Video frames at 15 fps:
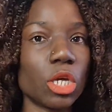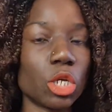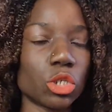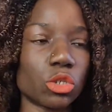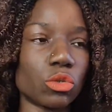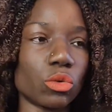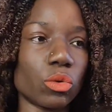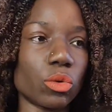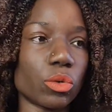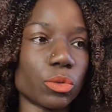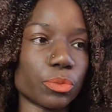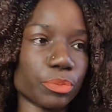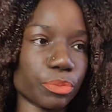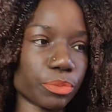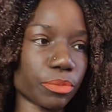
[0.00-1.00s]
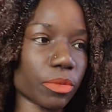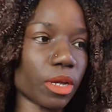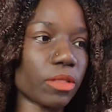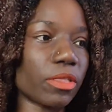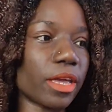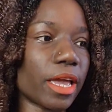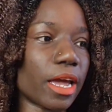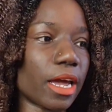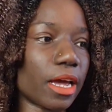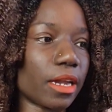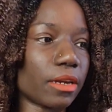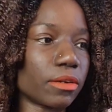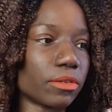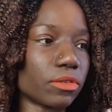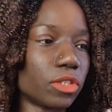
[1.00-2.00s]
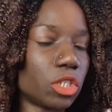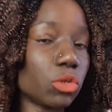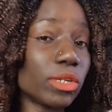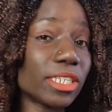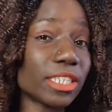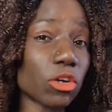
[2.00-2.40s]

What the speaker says: So there are student